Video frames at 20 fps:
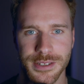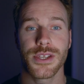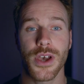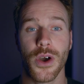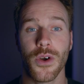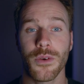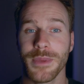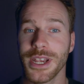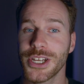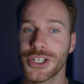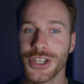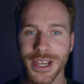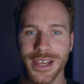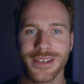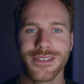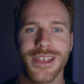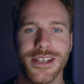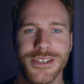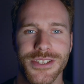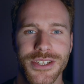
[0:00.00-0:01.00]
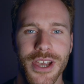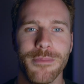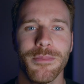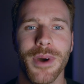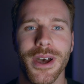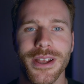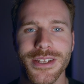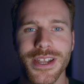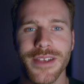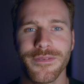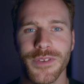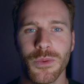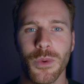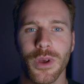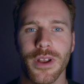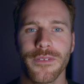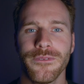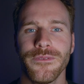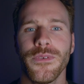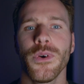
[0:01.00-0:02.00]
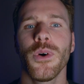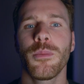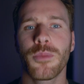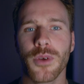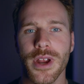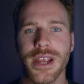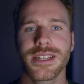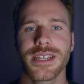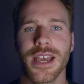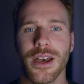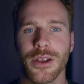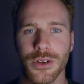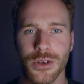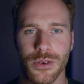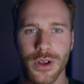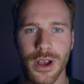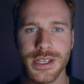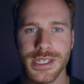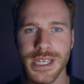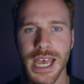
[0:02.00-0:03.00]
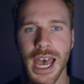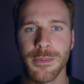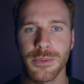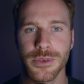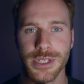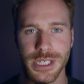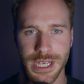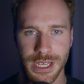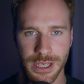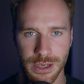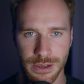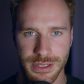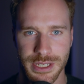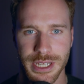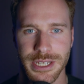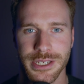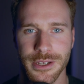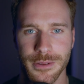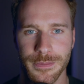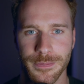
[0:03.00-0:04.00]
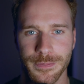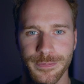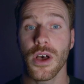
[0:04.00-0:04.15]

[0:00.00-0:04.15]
So make sure you hit that sub button if you want a full breakdown across Apple's ecosystem.